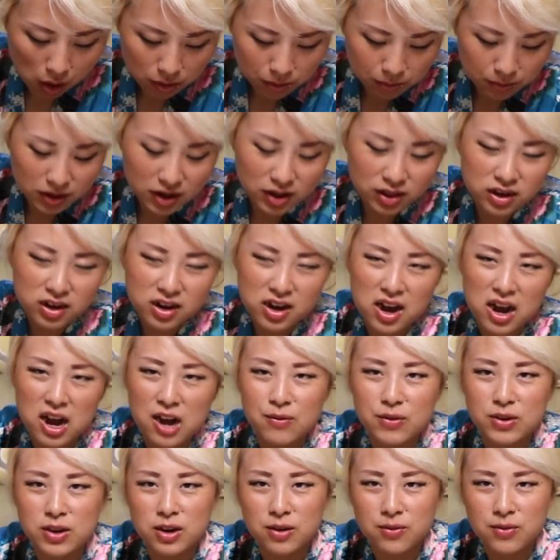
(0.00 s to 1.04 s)
But I think I
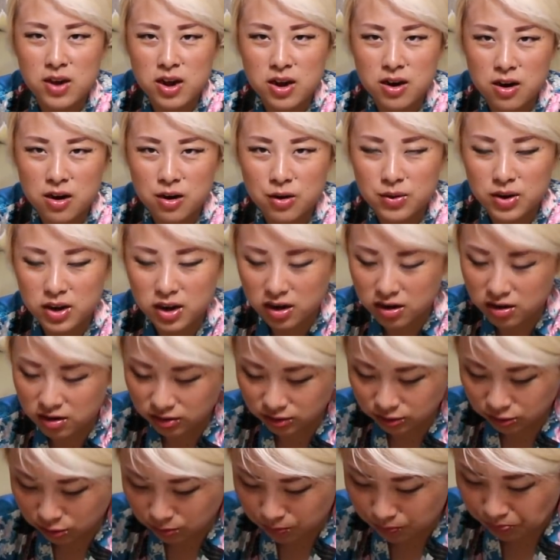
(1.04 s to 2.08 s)
have enough egg already,
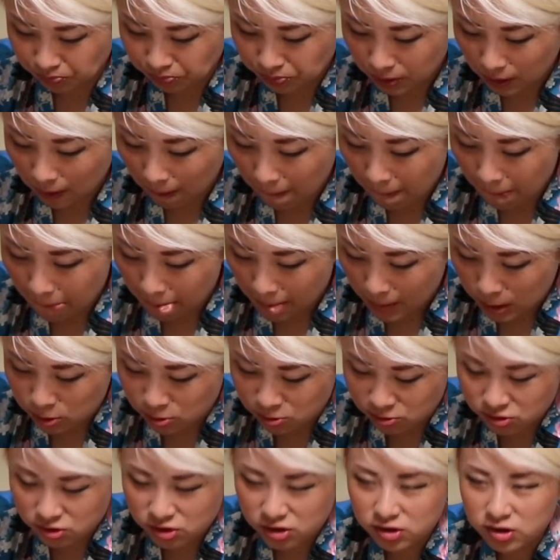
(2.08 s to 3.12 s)
because
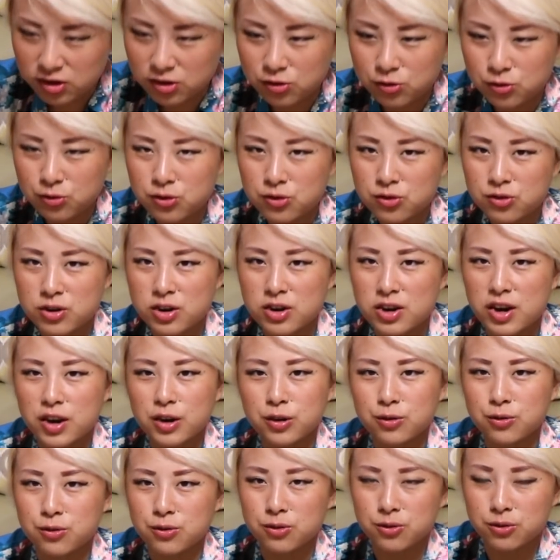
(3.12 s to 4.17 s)
usually these noodles are egg
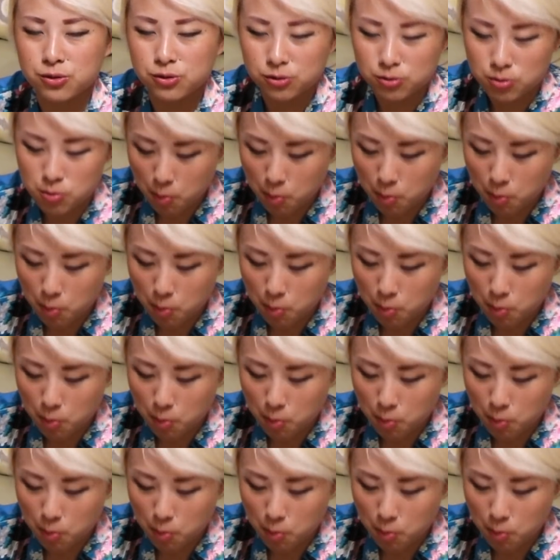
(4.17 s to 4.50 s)
noodles.